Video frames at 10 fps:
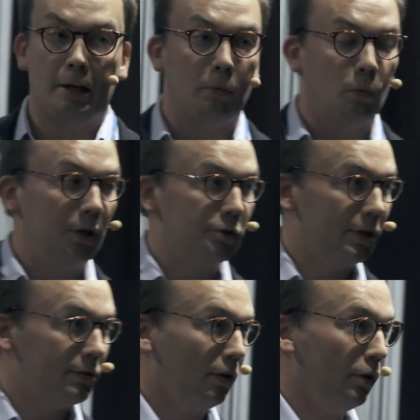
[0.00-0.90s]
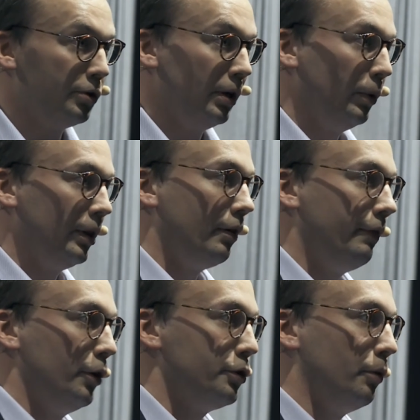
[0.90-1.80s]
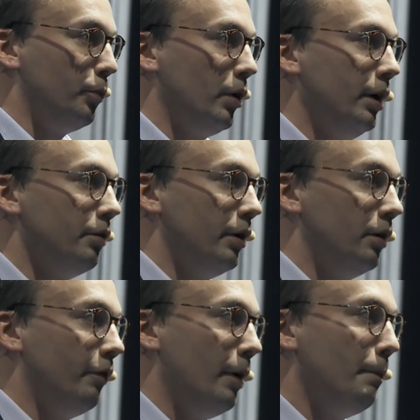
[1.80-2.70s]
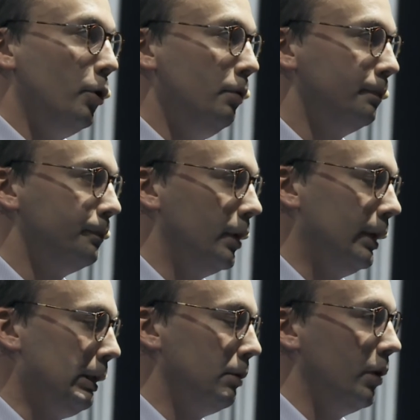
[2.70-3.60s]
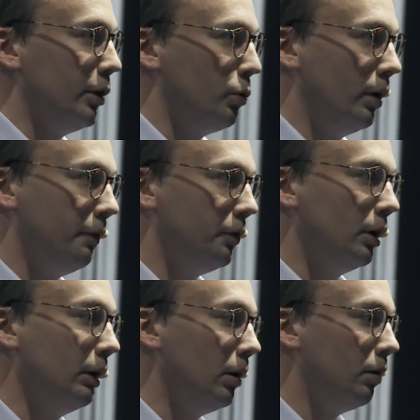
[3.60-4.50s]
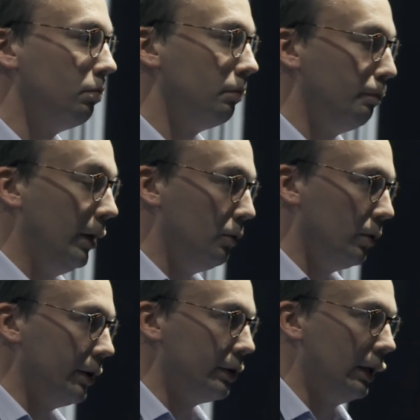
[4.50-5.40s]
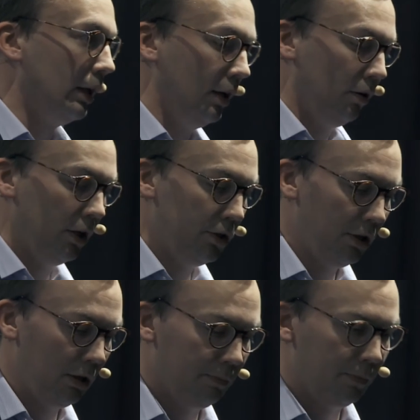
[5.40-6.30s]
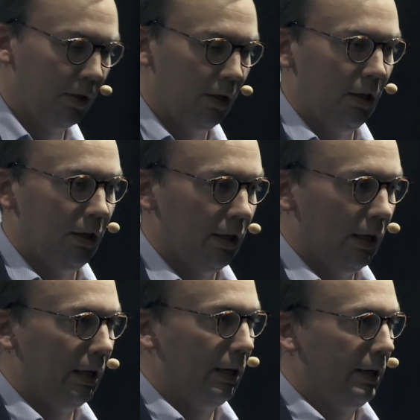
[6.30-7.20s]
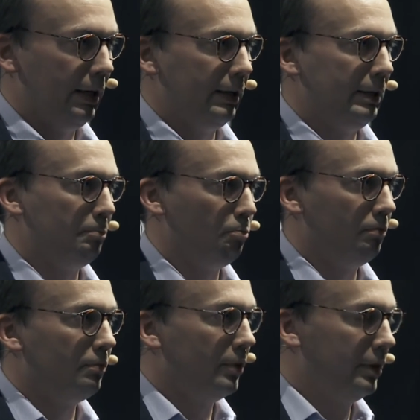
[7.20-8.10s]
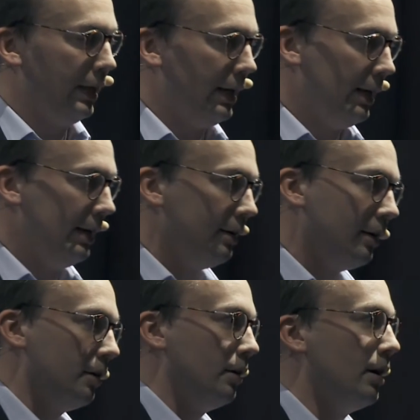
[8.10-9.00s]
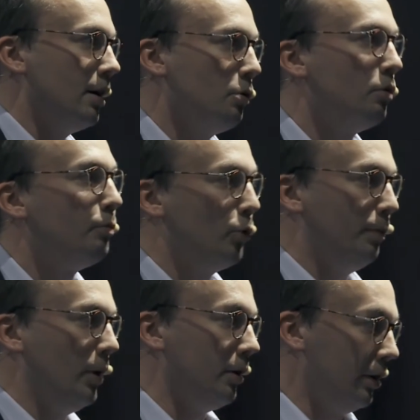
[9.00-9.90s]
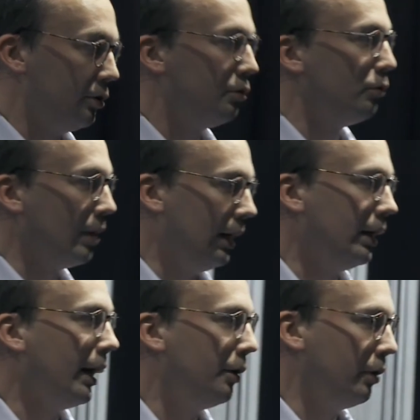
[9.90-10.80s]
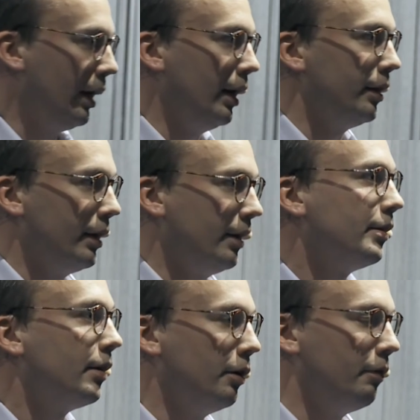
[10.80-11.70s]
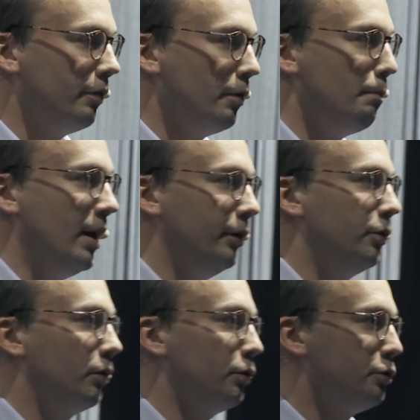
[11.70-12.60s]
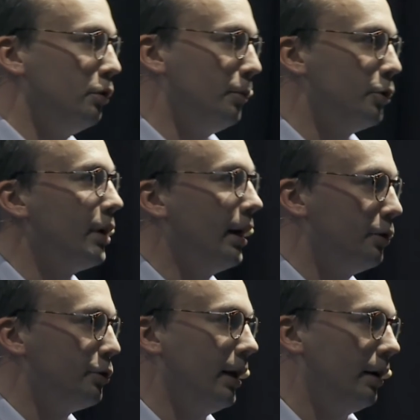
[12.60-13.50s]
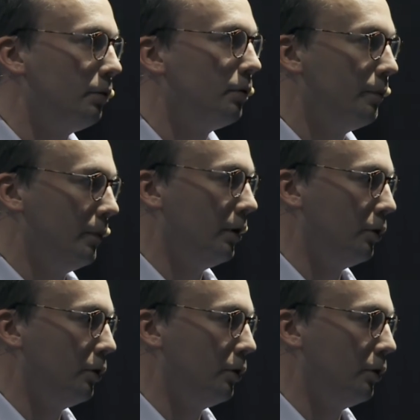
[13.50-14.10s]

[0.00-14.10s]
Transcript: Um, we're just launching with our first operator in November. Um, it's one of the big ones in Indonesia. And um, they are now preparing to really educate and kind of make the consumers understand